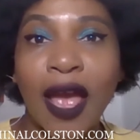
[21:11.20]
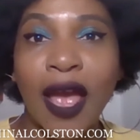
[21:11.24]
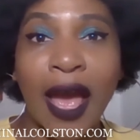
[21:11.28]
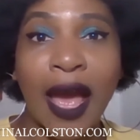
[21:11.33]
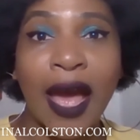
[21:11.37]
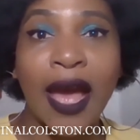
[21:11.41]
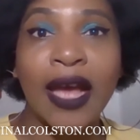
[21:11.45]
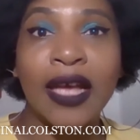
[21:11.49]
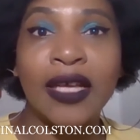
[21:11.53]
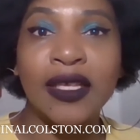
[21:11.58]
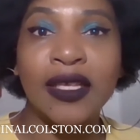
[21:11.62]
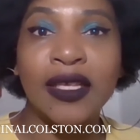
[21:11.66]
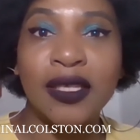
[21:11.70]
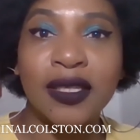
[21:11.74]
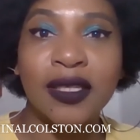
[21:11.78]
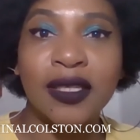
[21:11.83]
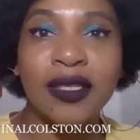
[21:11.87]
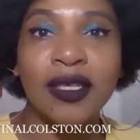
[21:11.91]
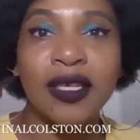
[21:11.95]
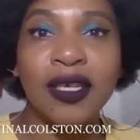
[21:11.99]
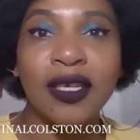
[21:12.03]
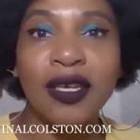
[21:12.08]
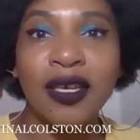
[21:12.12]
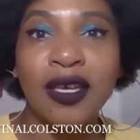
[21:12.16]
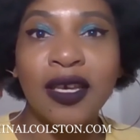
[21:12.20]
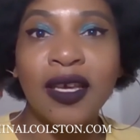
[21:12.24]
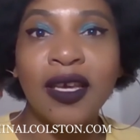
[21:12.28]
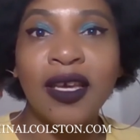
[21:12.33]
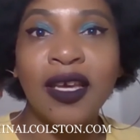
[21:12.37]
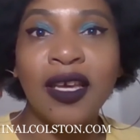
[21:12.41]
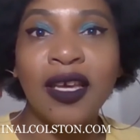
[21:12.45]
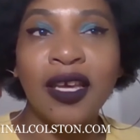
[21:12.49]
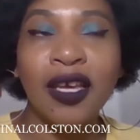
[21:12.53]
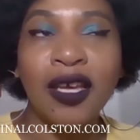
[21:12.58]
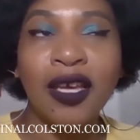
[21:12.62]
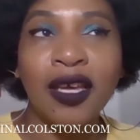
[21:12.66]
ass.
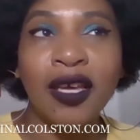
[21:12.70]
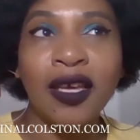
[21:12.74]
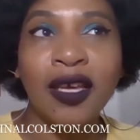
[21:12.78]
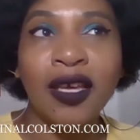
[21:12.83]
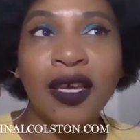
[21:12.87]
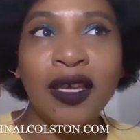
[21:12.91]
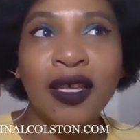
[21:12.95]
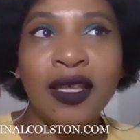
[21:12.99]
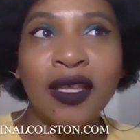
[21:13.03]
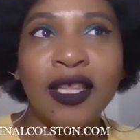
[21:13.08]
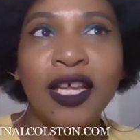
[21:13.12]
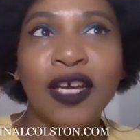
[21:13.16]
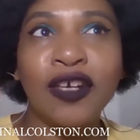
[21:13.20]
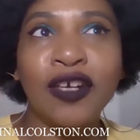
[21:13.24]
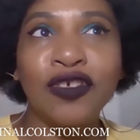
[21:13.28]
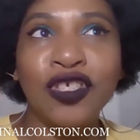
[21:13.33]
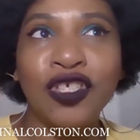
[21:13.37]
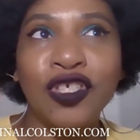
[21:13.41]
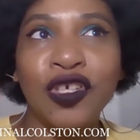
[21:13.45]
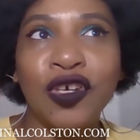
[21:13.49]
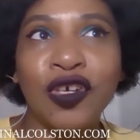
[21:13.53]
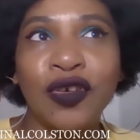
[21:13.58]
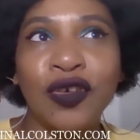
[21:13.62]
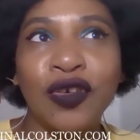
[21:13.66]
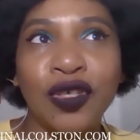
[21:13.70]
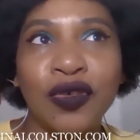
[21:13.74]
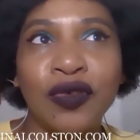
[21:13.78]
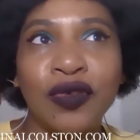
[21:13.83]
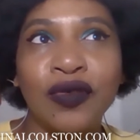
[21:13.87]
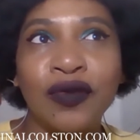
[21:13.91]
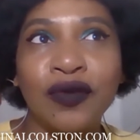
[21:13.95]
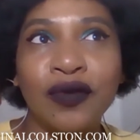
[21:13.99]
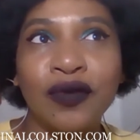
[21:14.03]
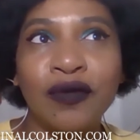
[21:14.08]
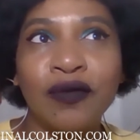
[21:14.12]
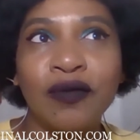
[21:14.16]
They'll show
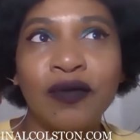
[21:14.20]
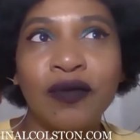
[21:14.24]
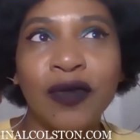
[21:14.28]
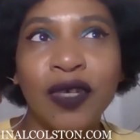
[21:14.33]
you.